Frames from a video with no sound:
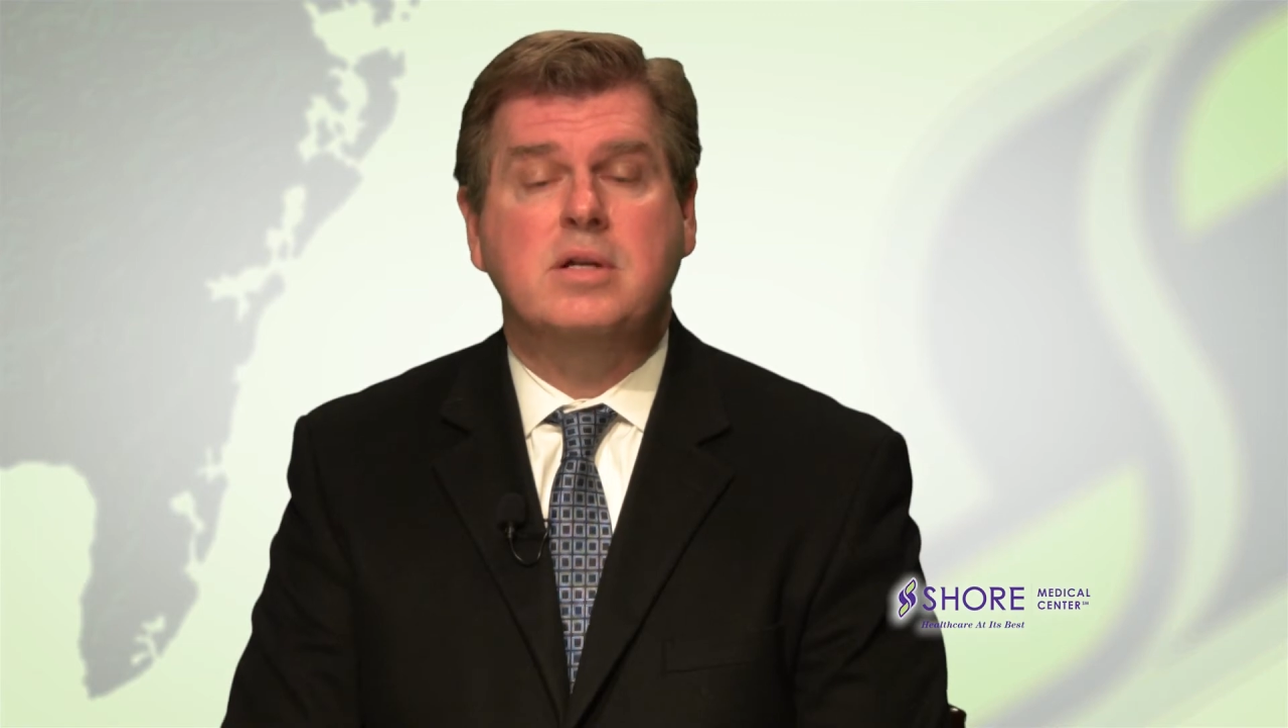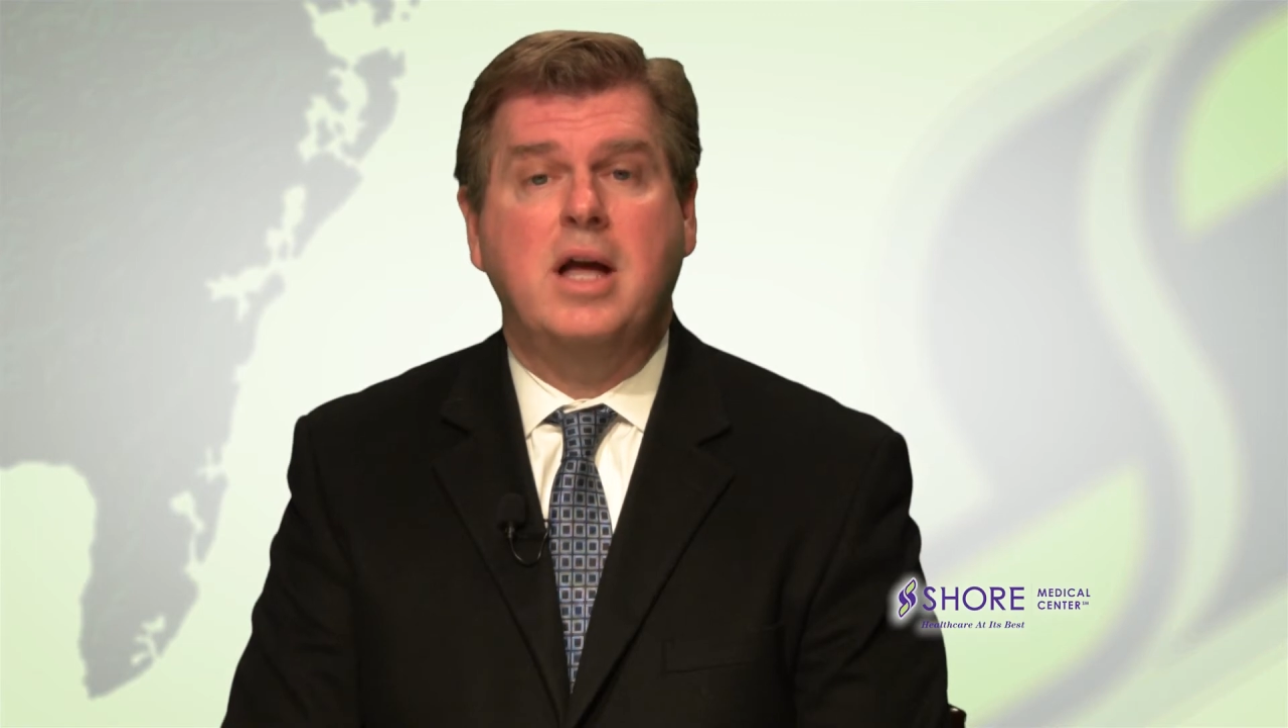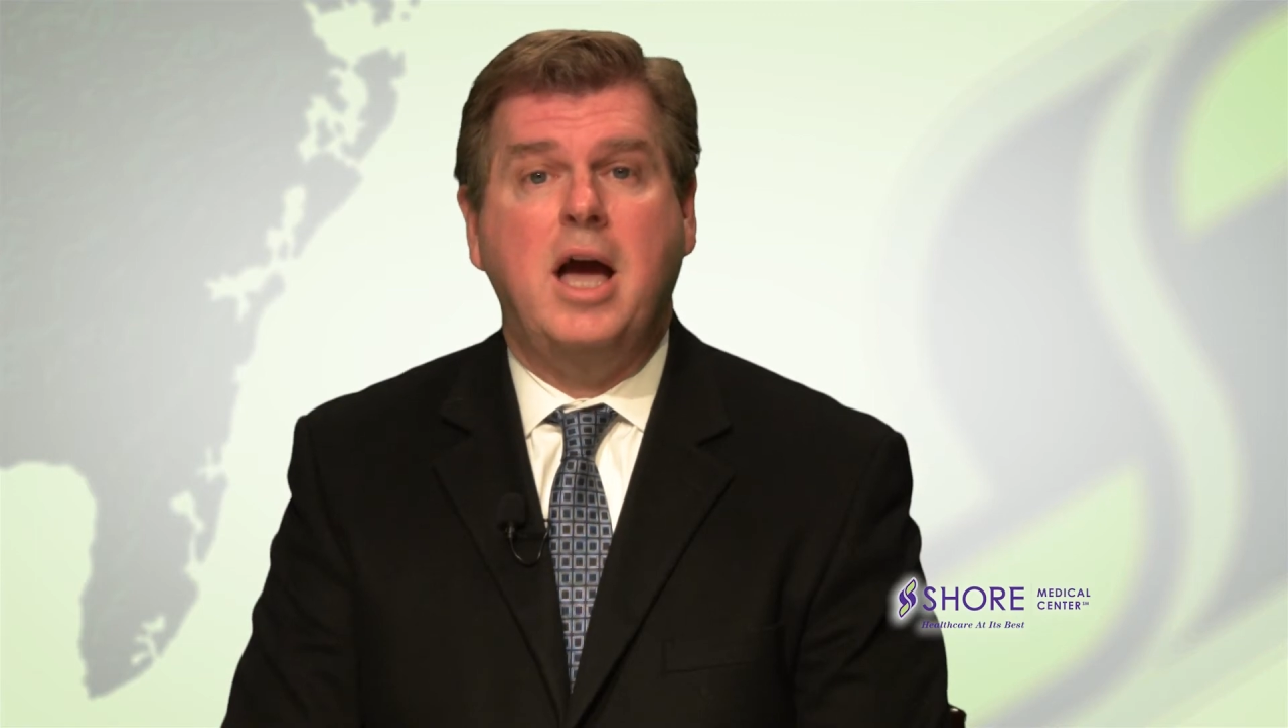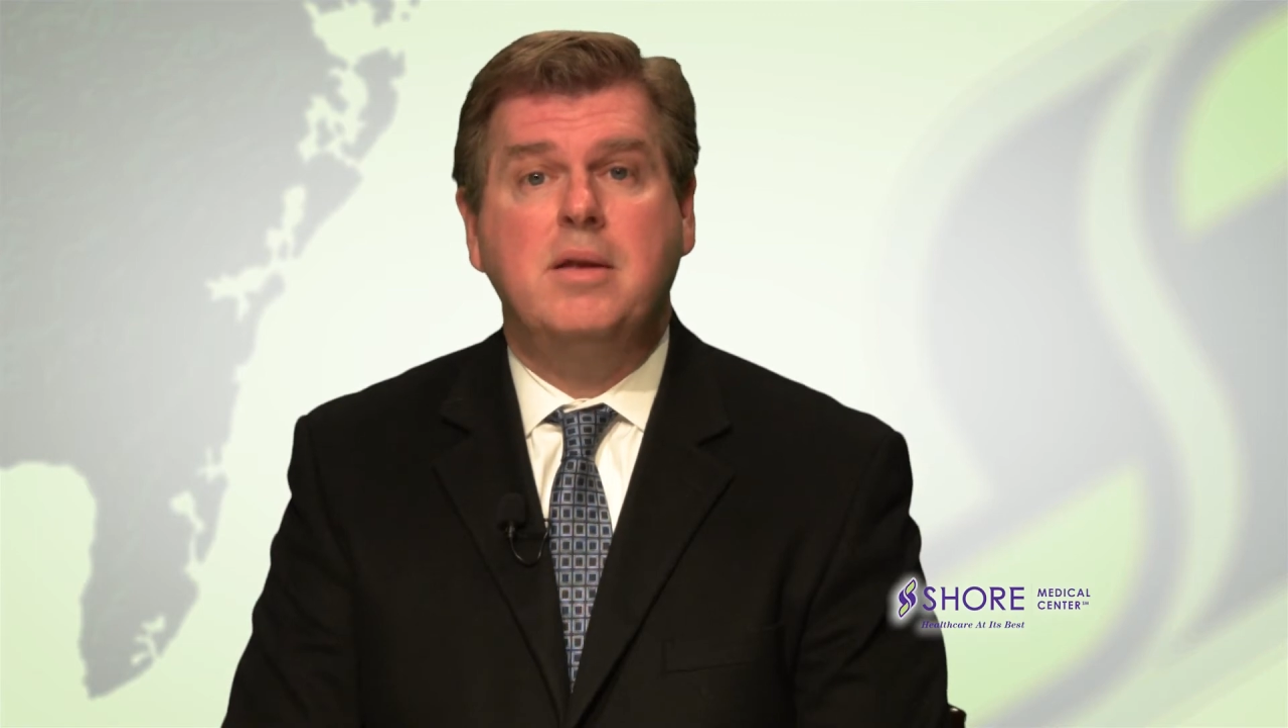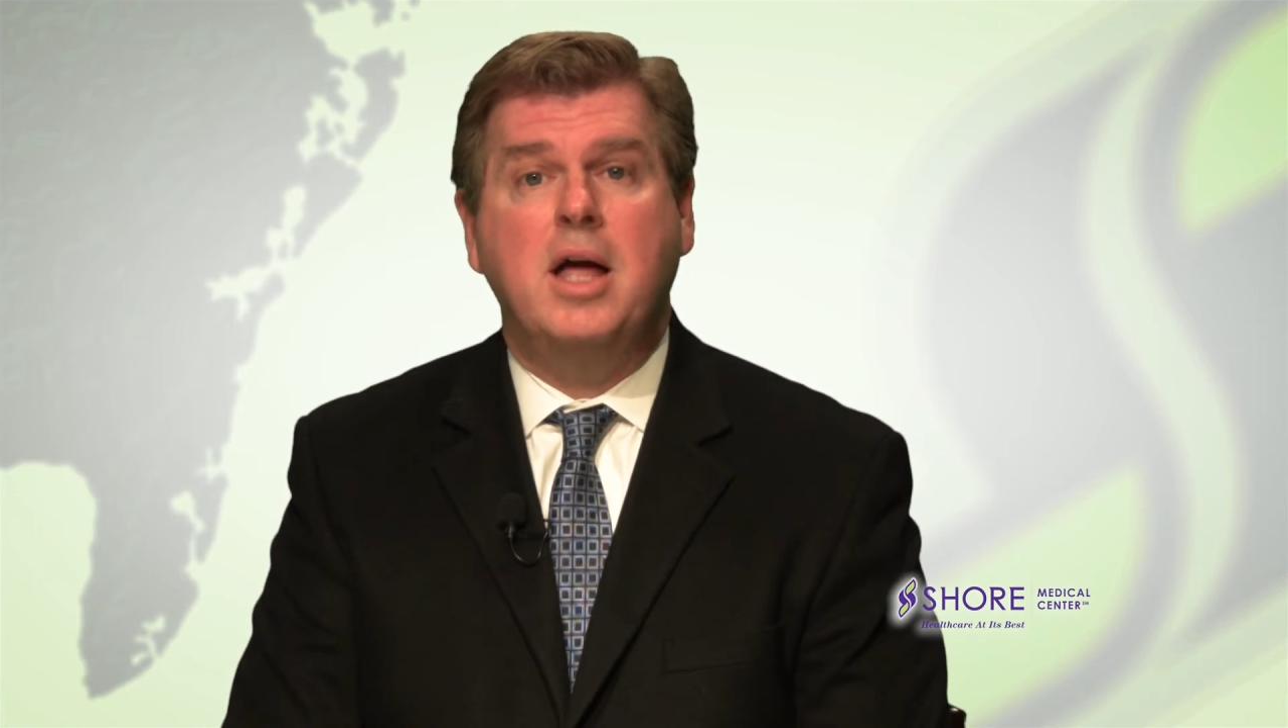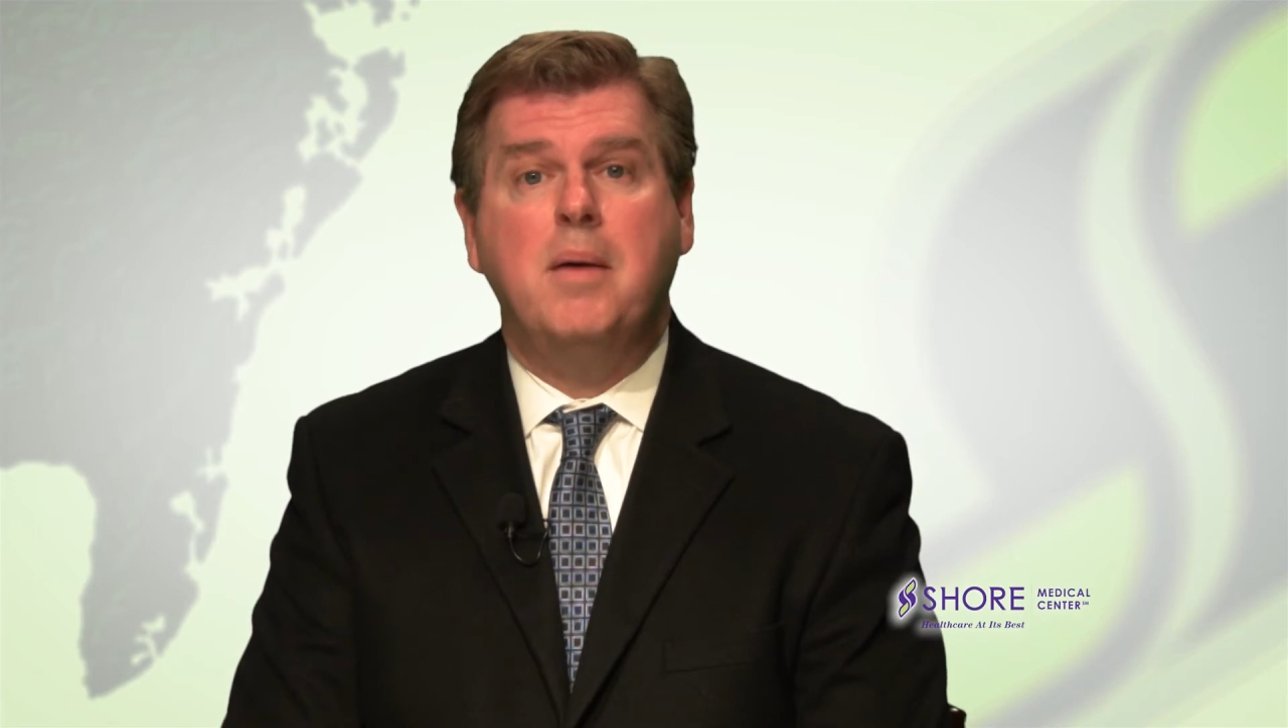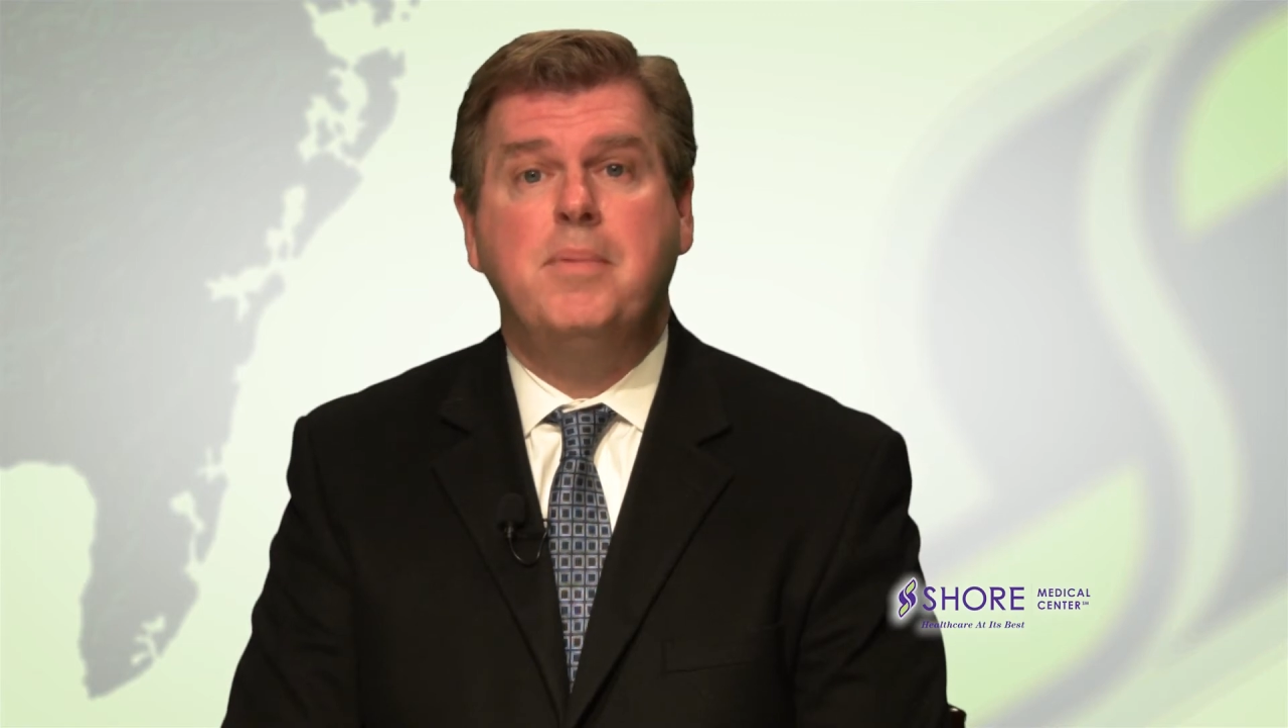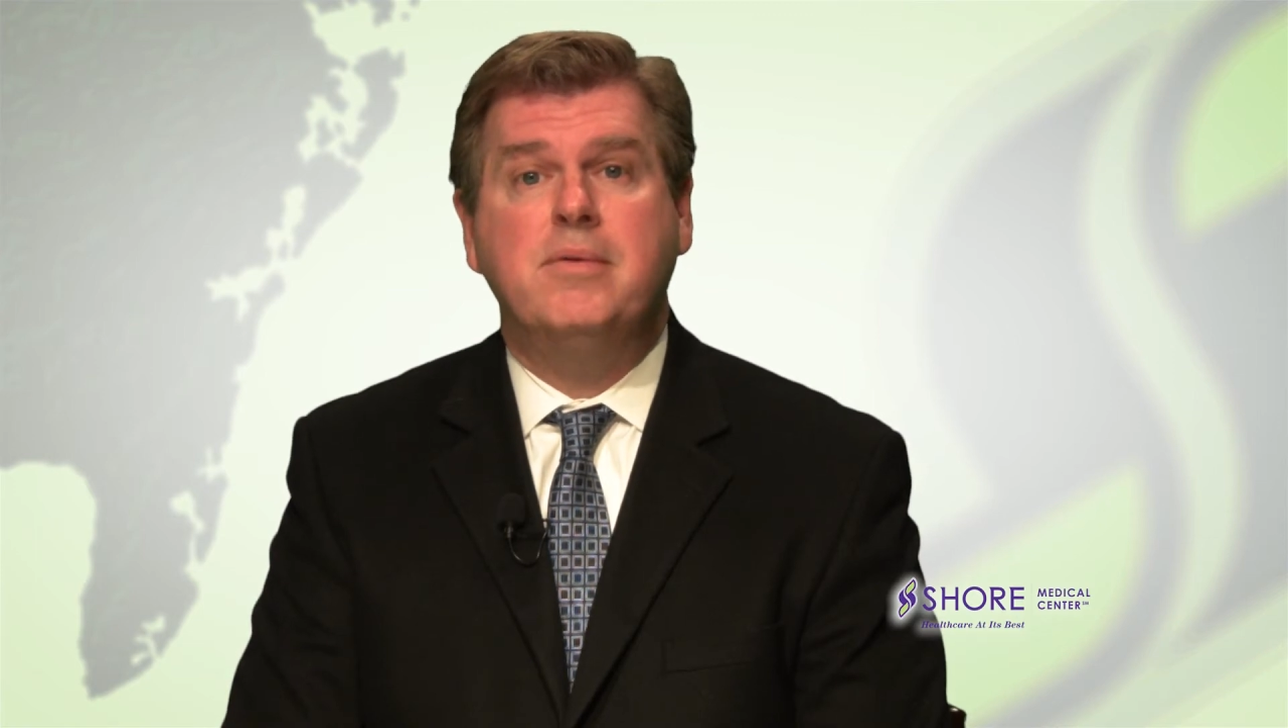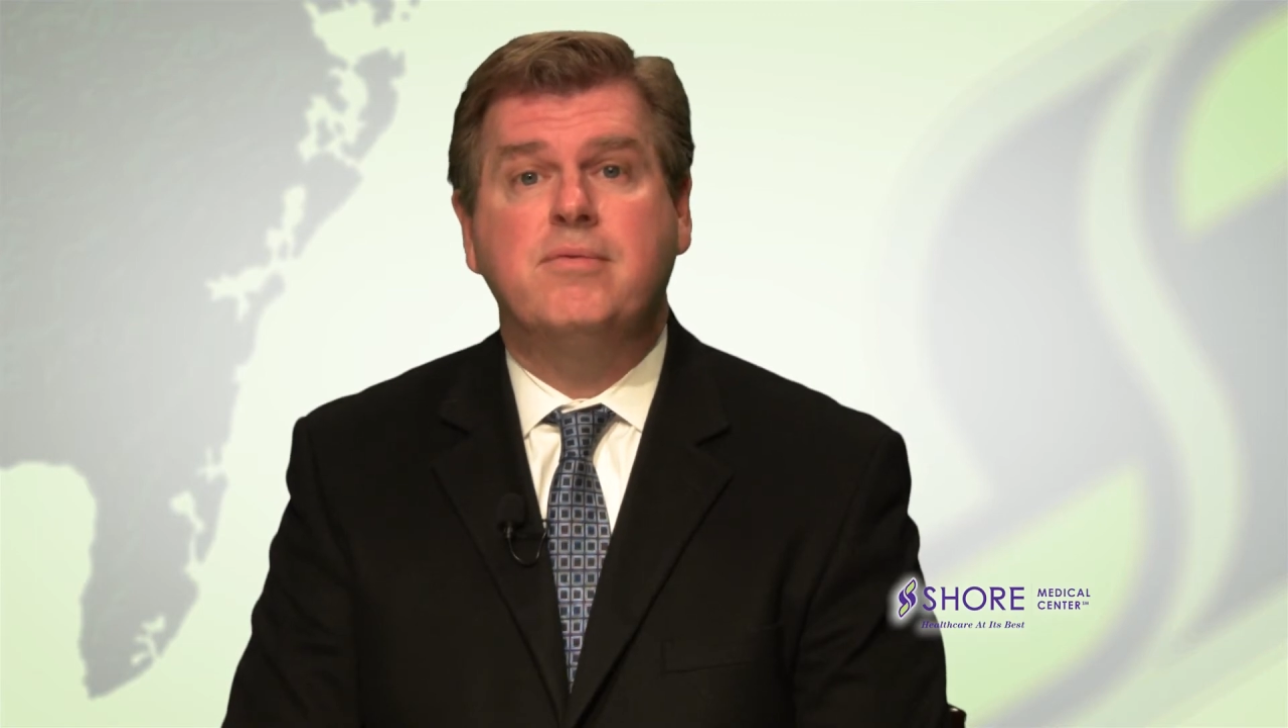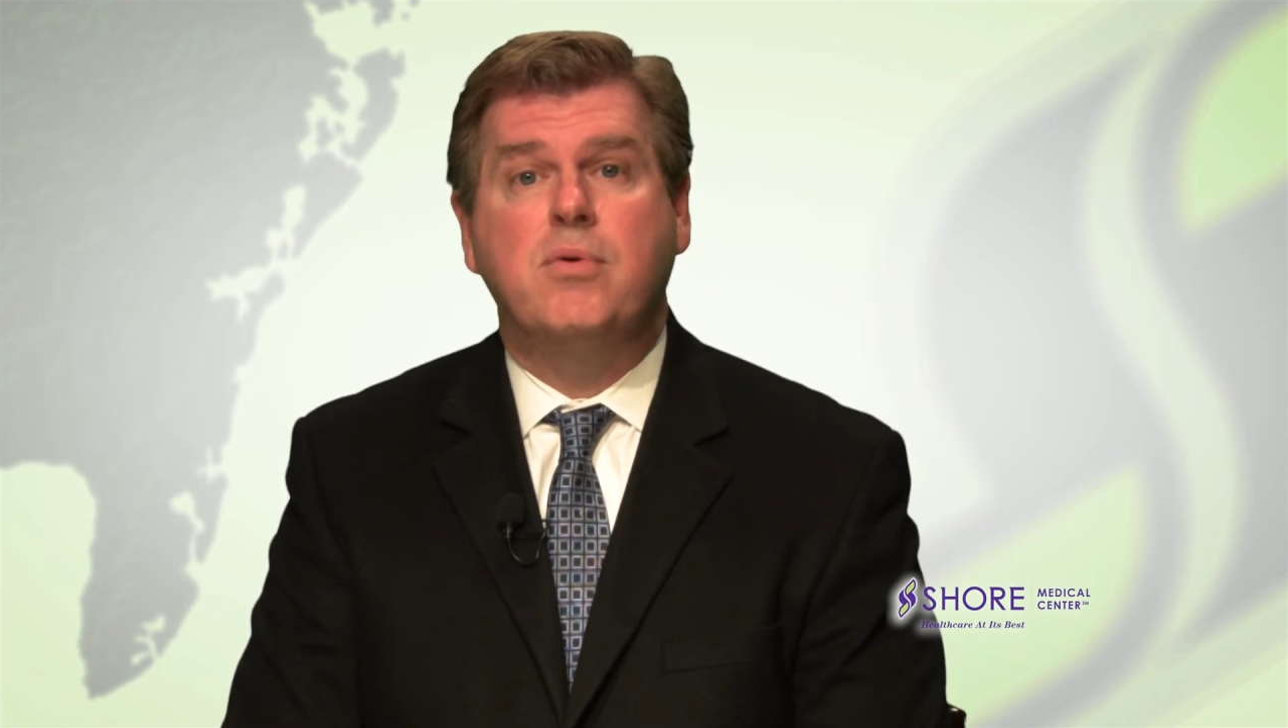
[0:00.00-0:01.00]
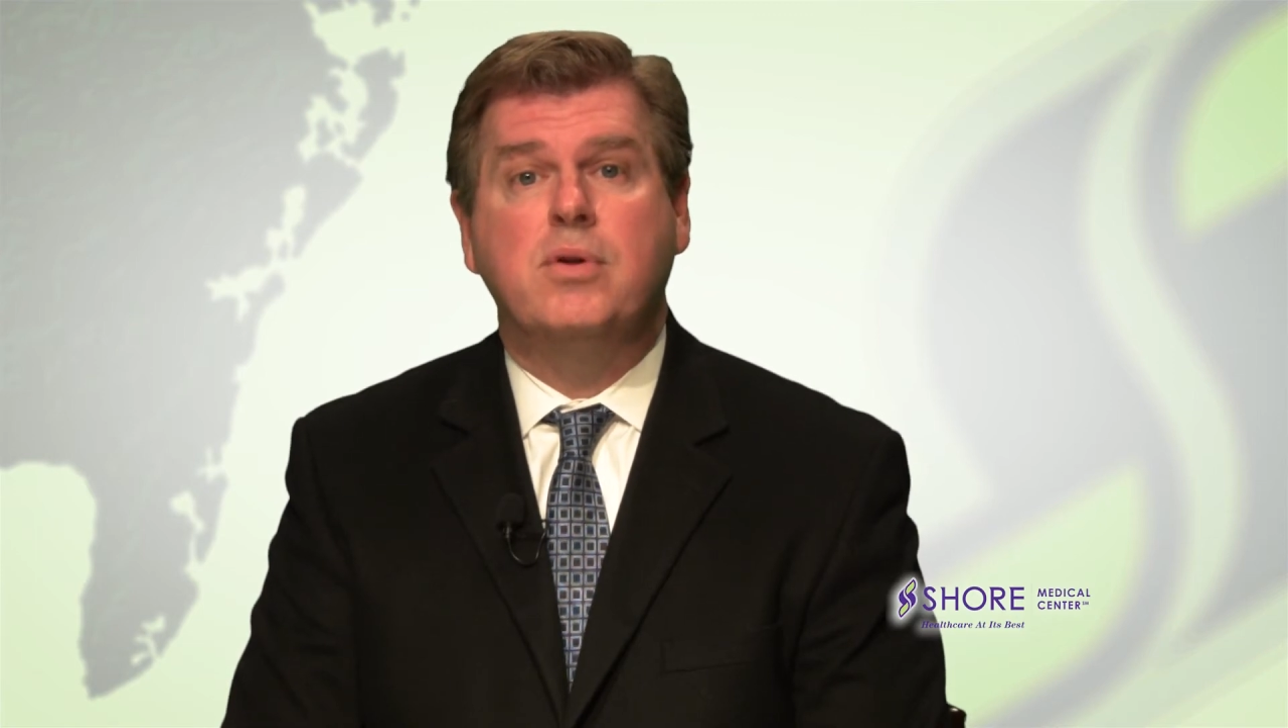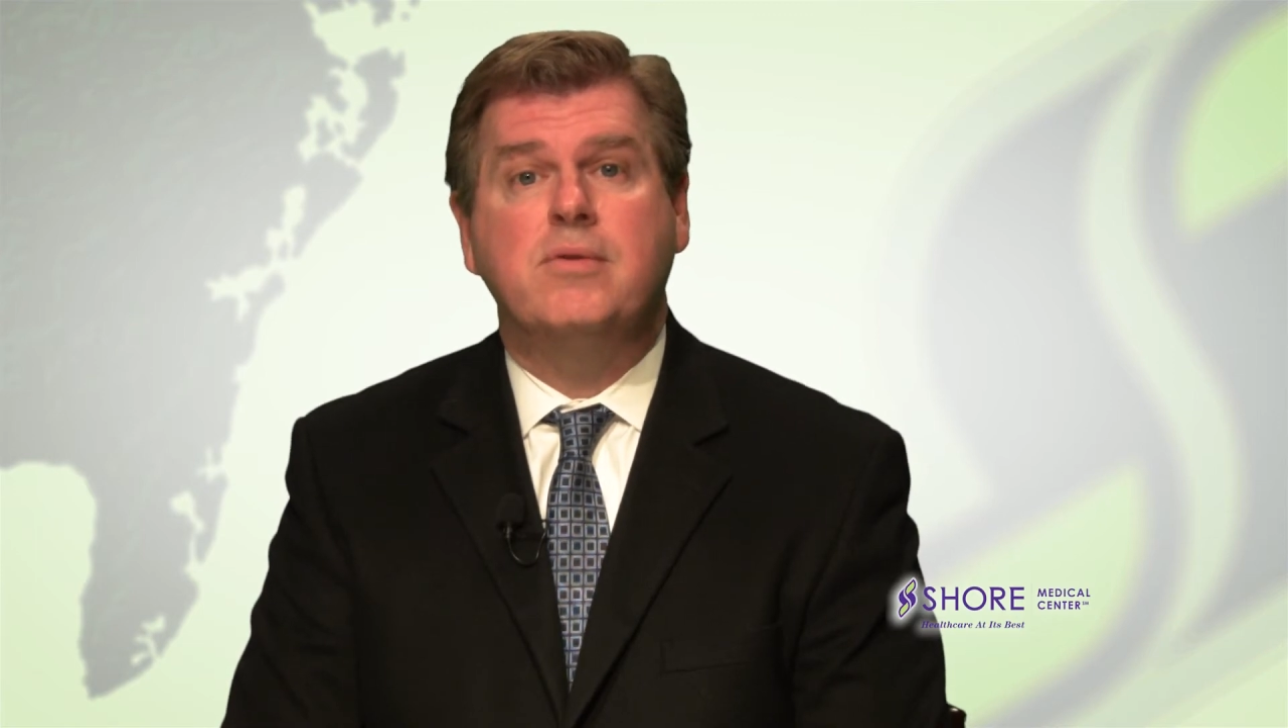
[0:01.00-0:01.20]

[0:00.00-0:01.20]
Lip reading: and if it had not been for